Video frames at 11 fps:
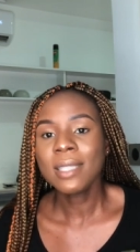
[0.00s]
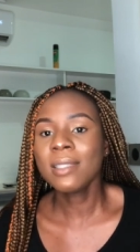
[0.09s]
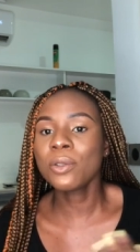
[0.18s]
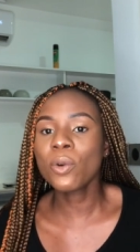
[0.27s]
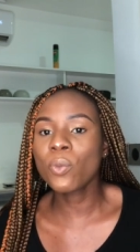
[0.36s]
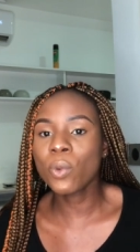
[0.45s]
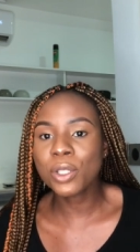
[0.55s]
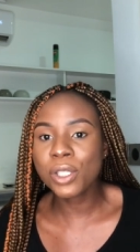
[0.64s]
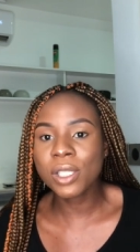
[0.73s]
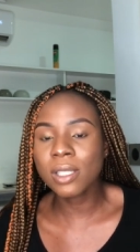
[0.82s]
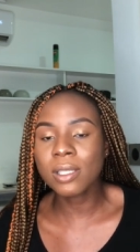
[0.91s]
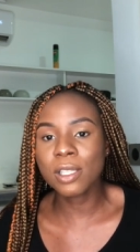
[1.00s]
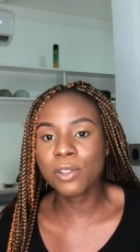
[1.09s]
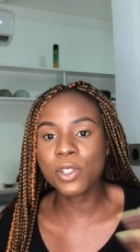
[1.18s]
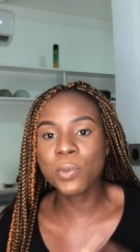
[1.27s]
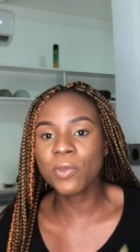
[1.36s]
they're not watching they're
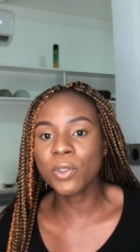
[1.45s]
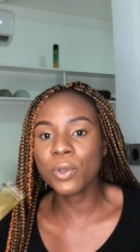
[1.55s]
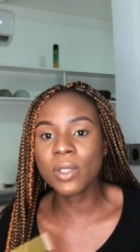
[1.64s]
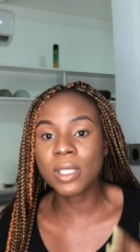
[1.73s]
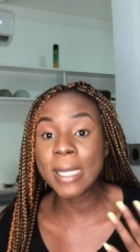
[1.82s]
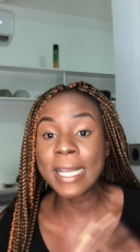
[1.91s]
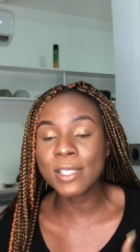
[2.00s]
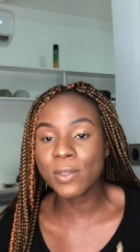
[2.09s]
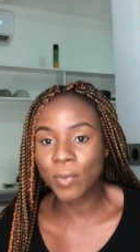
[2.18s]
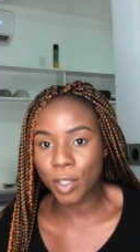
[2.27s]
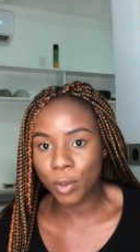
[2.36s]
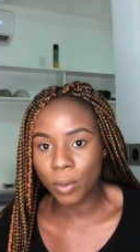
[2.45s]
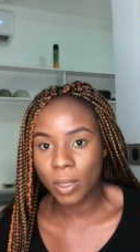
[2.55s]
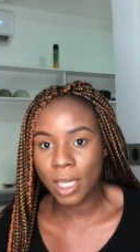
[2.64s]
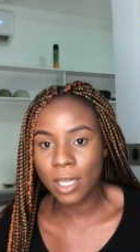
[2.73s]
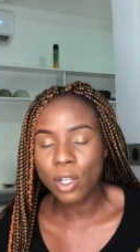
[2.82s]
just moving on to the next video
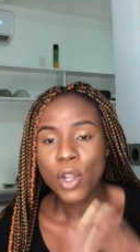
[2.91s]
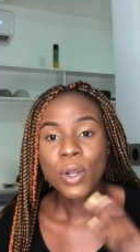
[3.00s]
okay